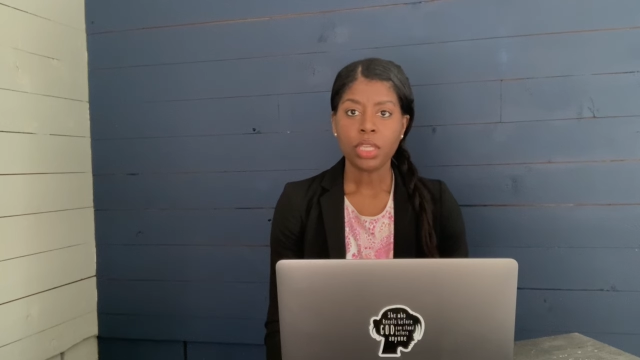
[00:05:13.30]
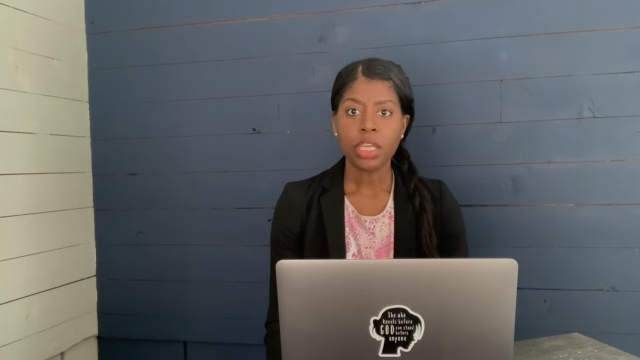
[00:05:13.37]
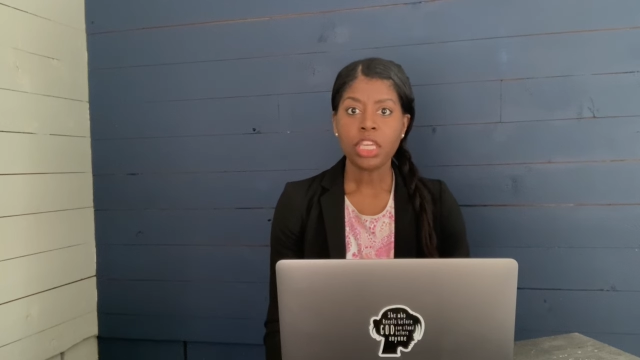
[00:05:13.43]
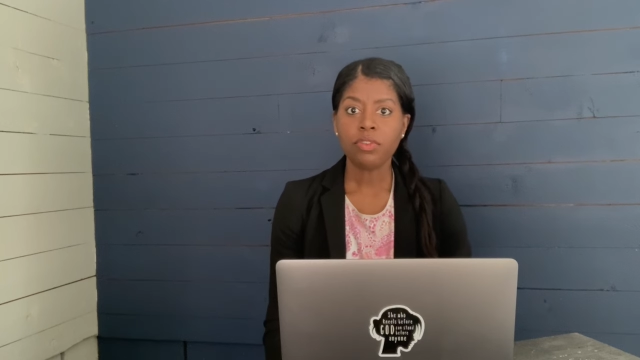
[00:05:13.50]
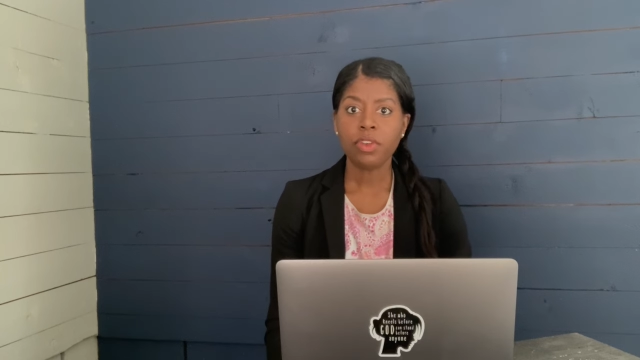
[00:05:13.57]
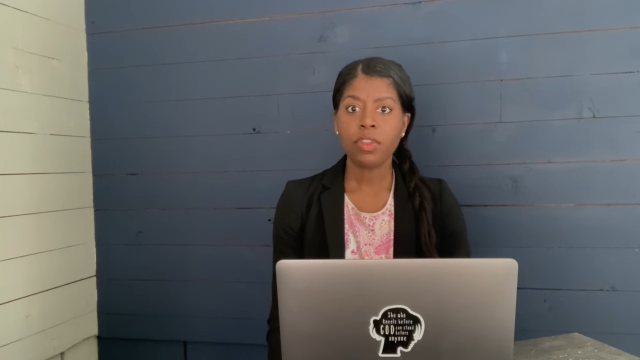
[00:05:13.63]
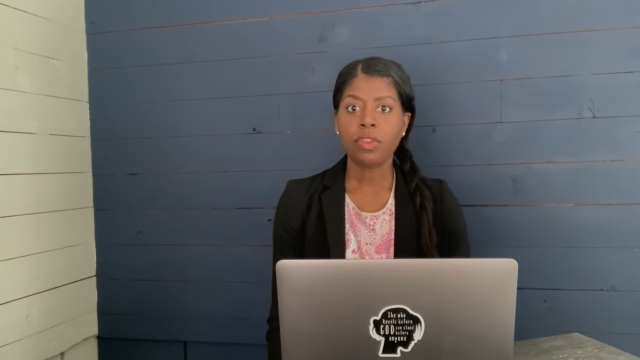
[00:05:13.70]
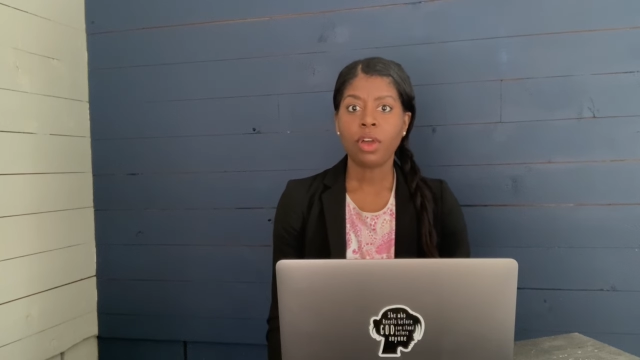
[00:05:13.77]

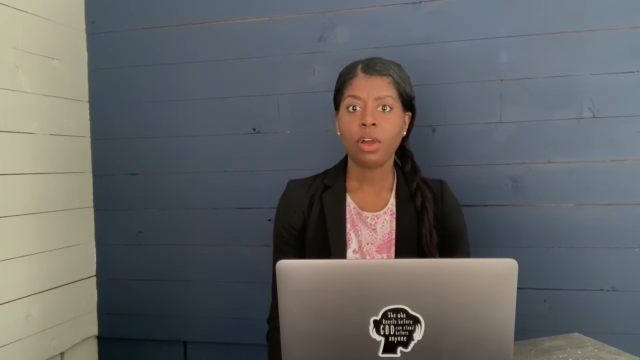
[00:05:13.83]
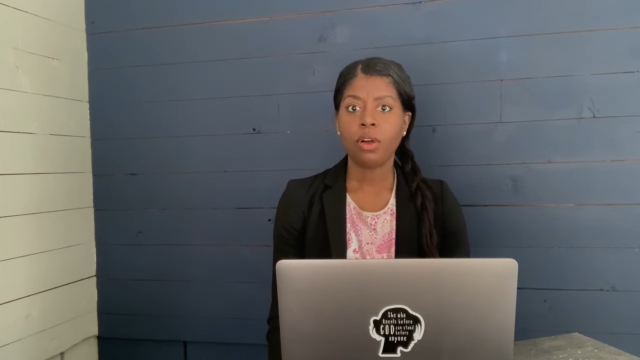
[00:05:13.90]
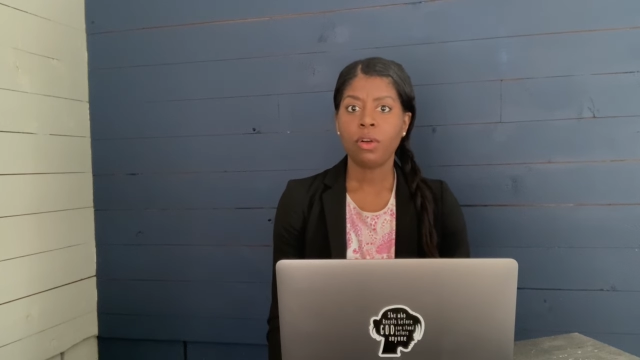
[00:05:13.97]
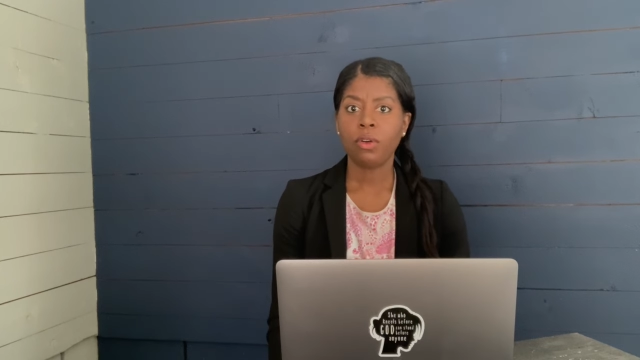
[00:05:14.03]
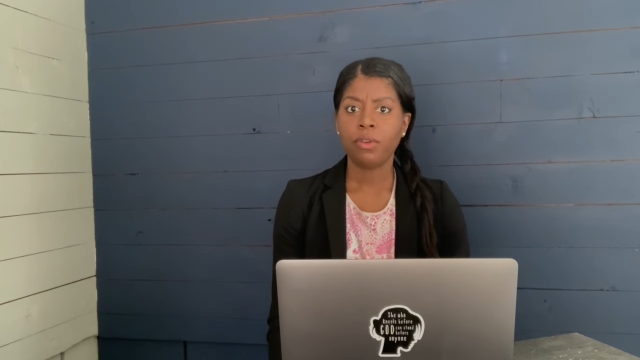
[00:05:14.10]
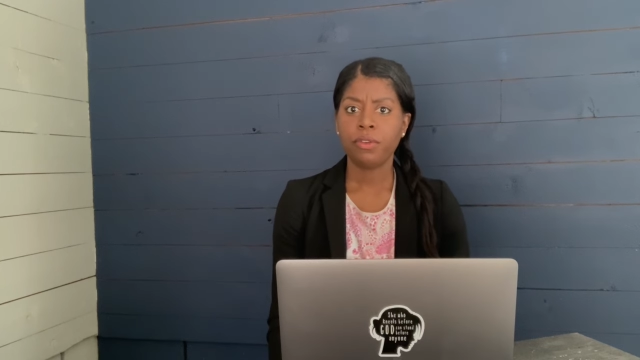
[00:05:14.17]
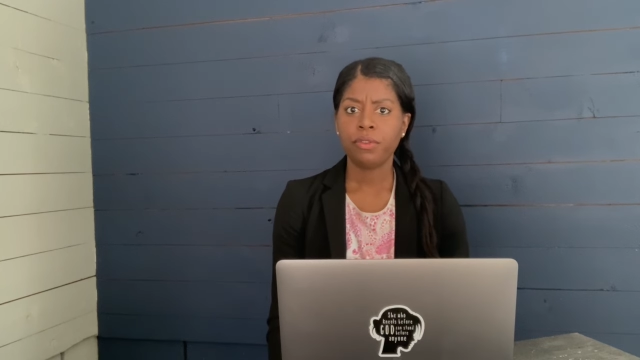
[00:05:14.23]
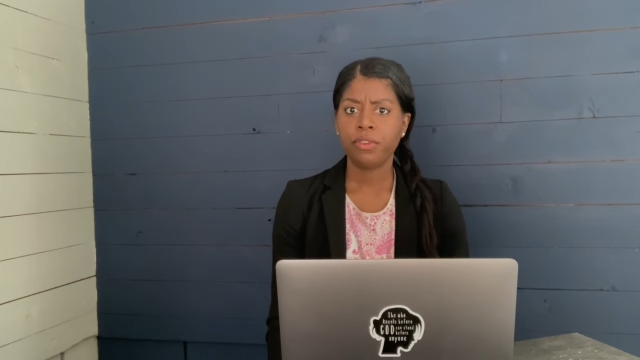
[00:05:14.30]
Even
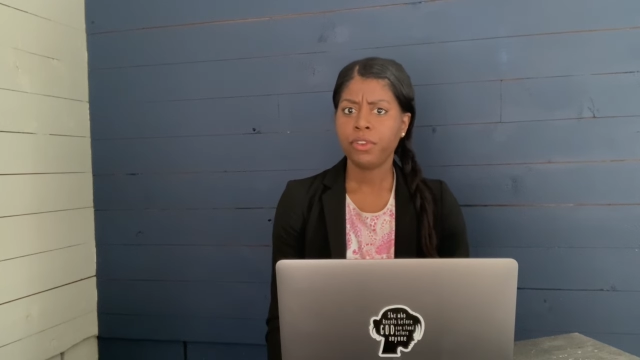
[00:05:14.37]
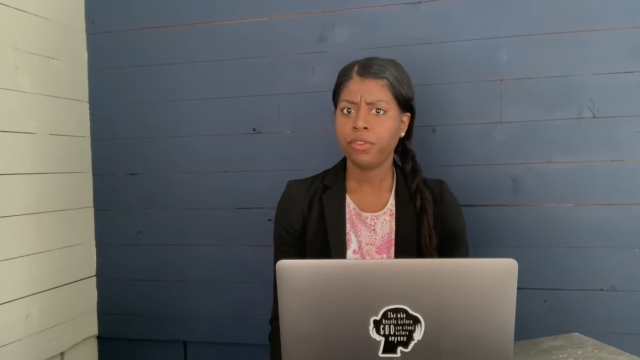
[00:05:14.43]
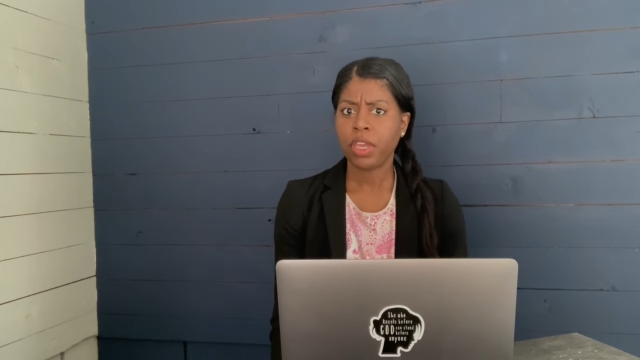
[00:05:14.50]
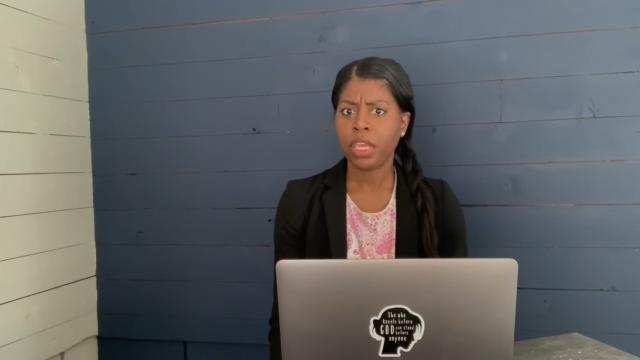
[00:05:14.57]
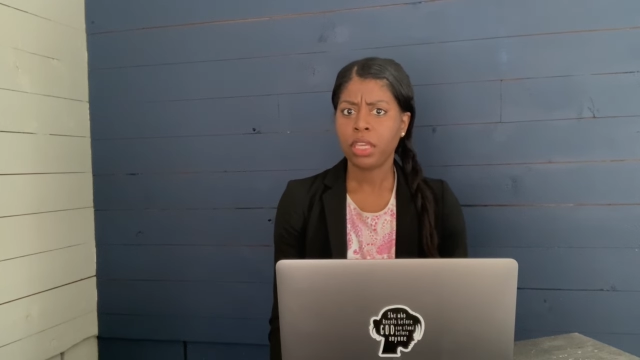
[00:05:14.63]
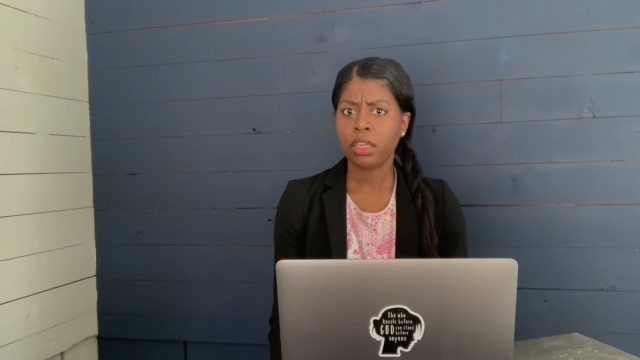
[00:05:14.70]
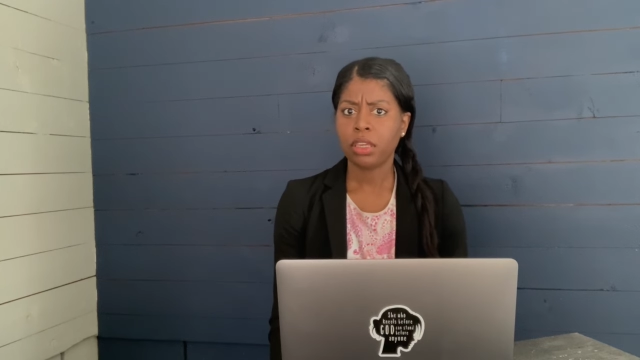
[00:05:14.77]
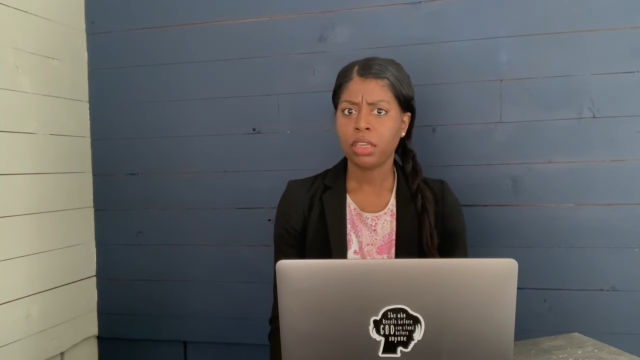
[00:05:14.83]
though
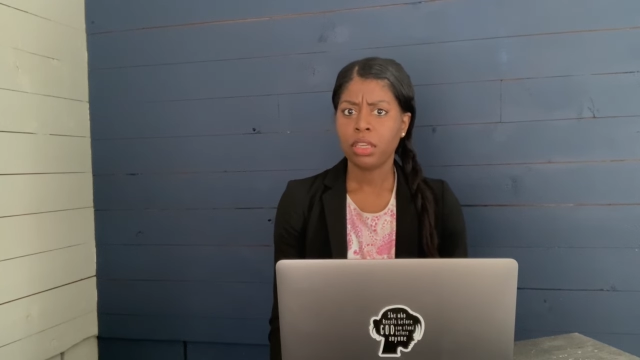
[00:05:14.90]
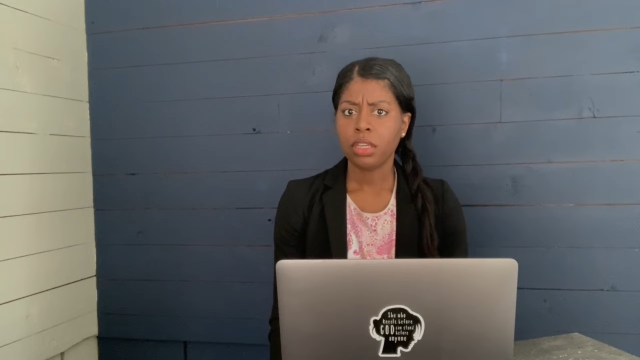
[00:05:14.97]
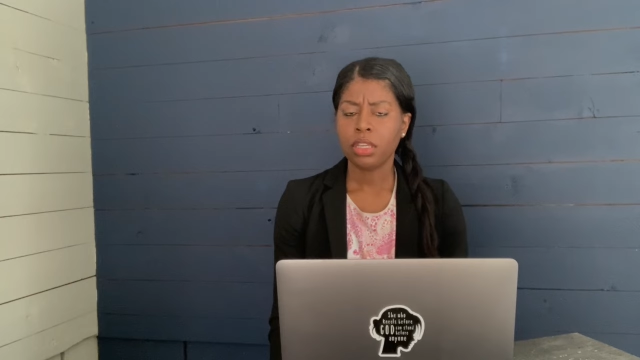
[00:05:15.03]
Vivek